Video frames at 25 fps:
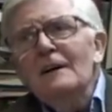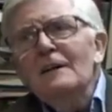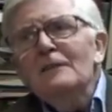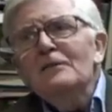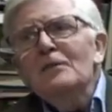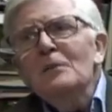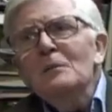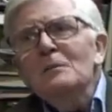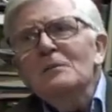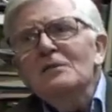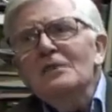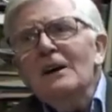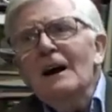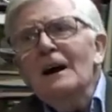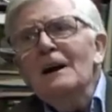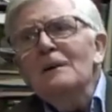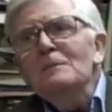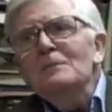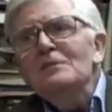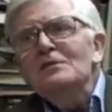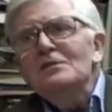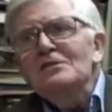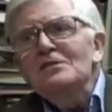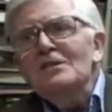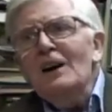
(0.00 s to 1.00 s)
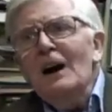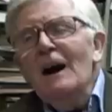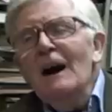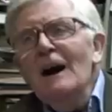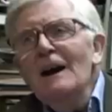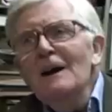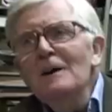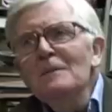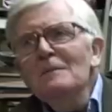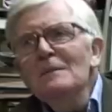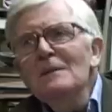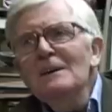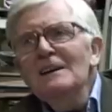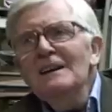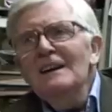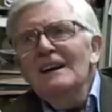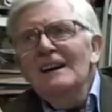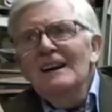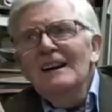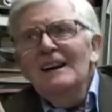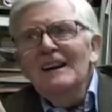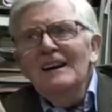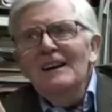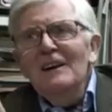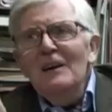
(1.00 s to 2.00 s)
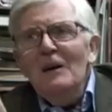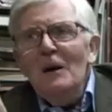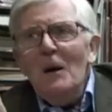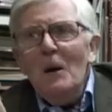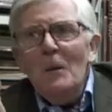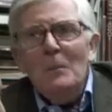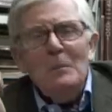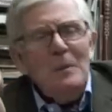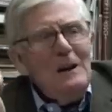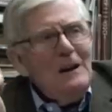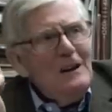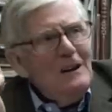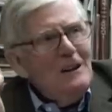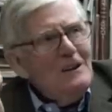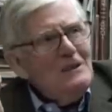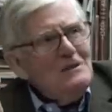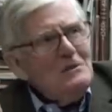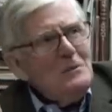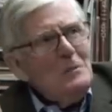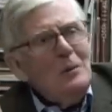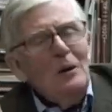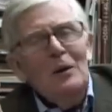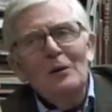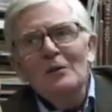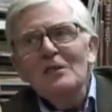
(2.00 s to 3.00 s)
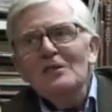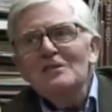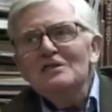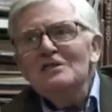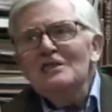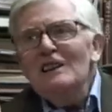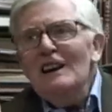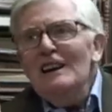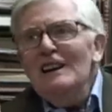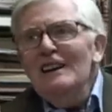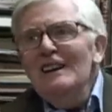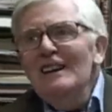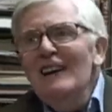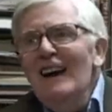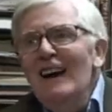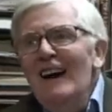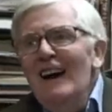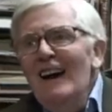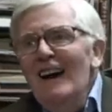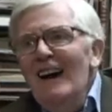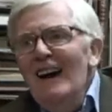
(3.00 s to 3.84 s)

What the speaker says: from time to time, appears upon the scene.